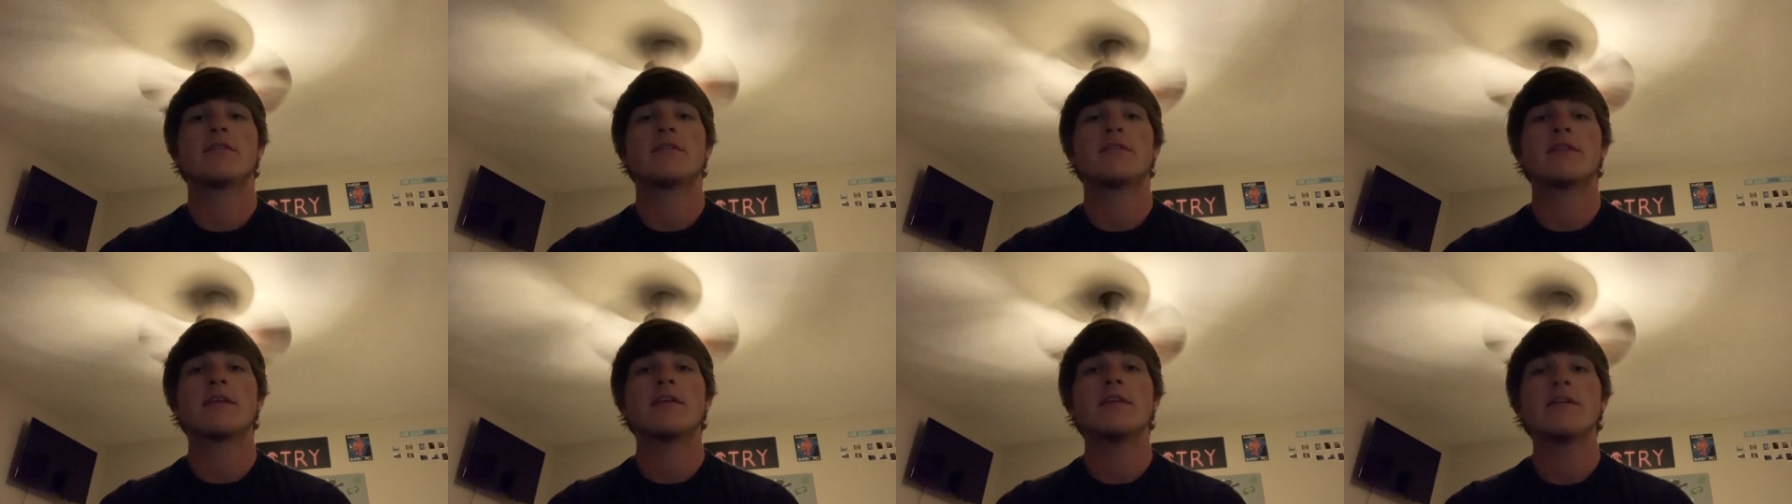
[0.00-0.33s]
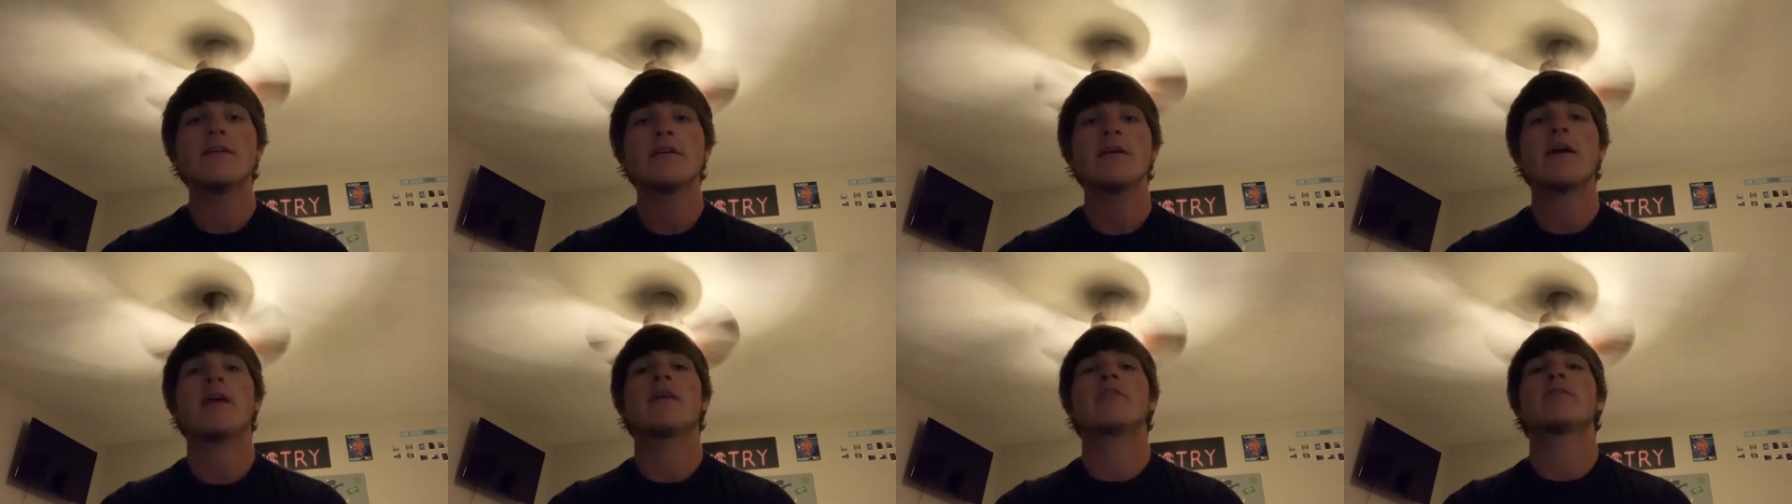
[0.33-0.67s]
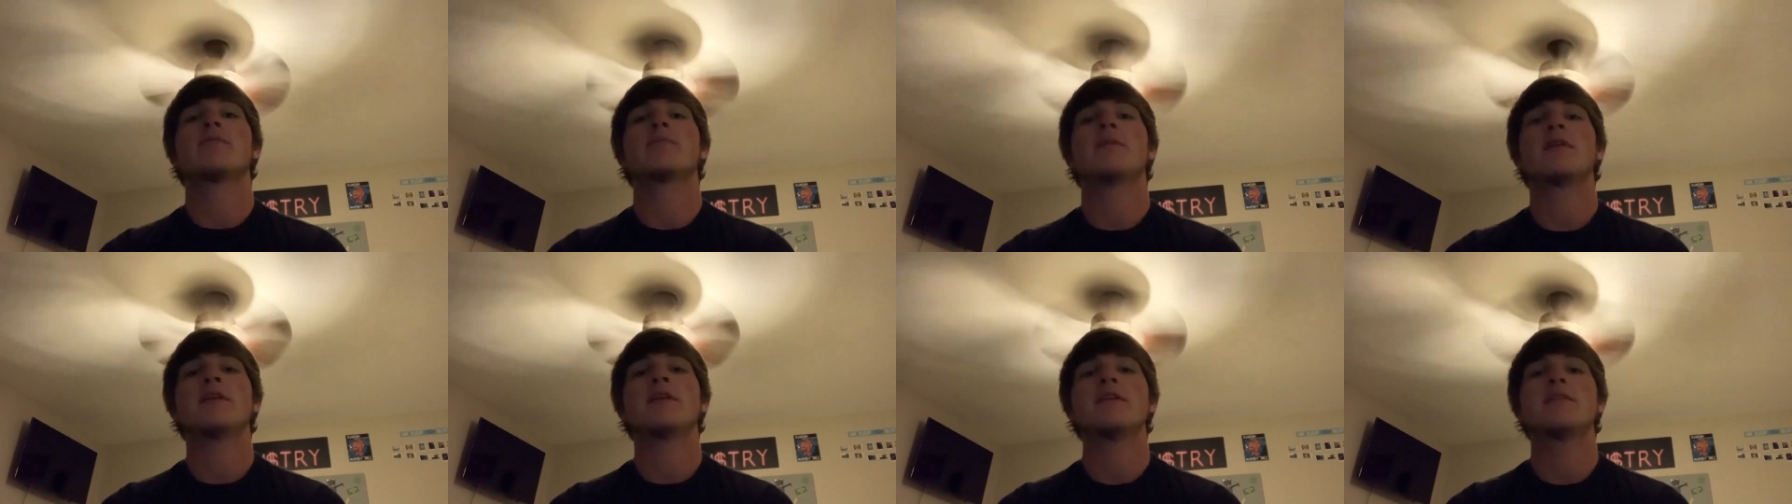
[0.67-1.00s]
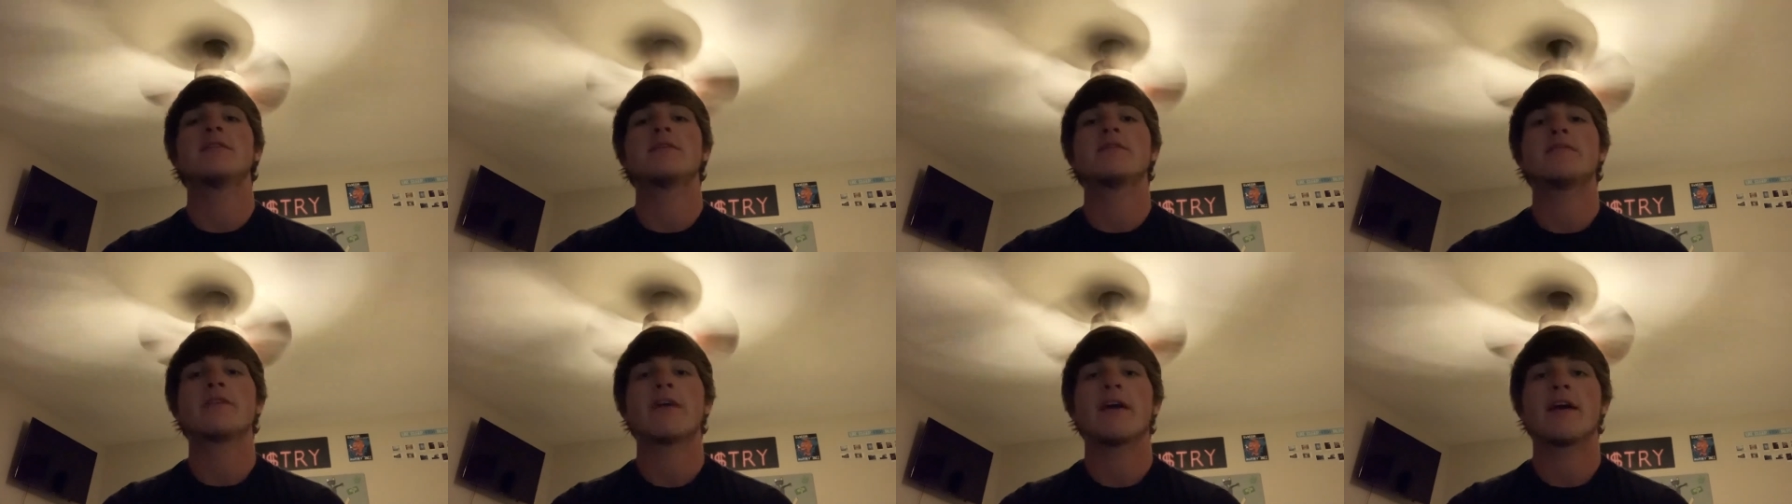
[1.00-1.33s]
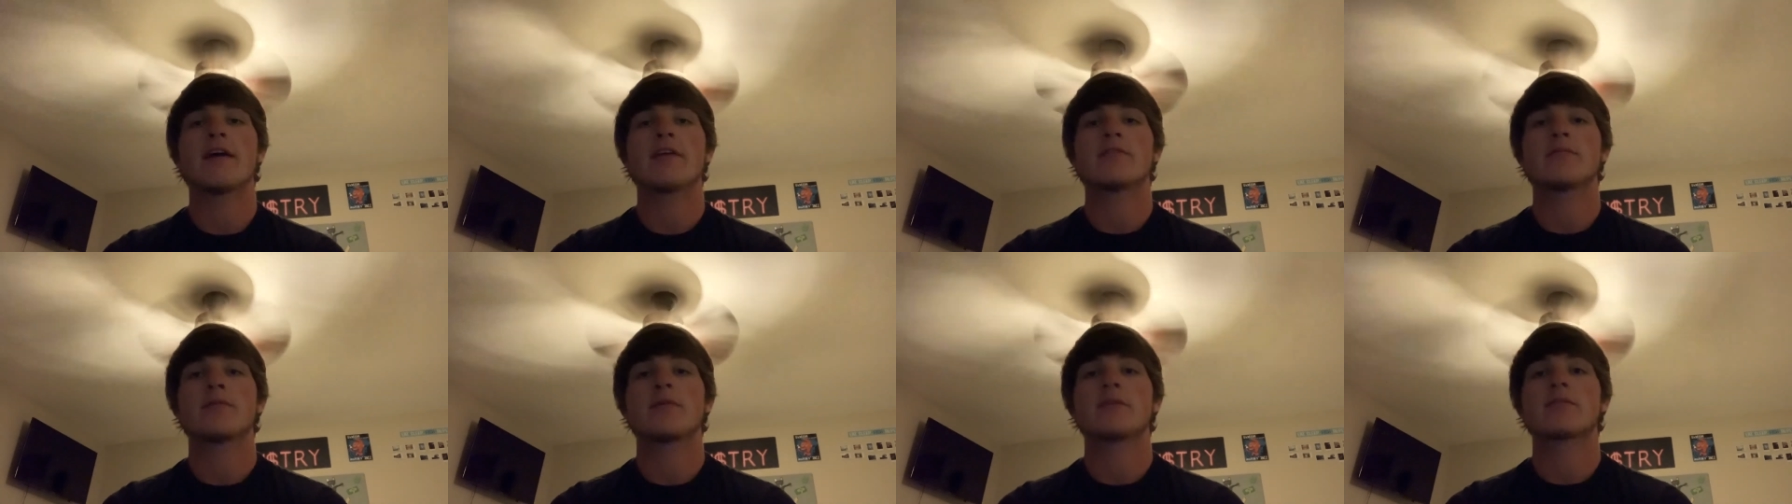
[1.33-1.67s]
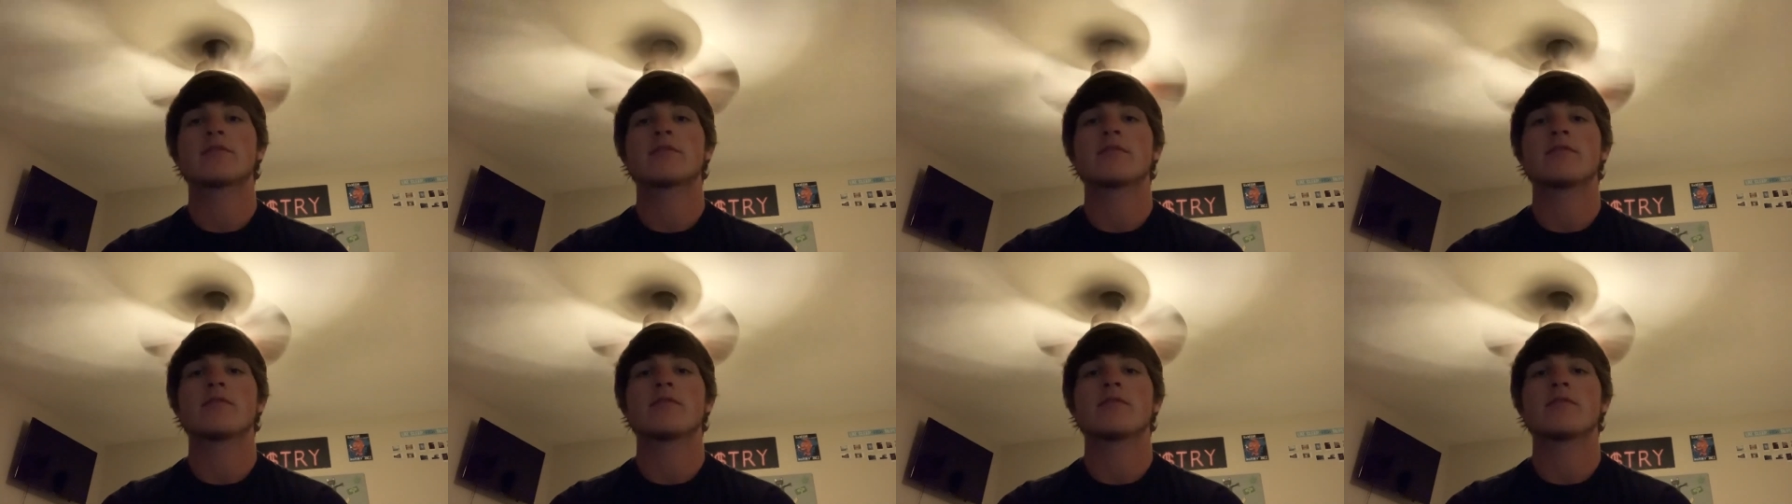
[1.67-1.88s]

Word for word: Theater has many different aspects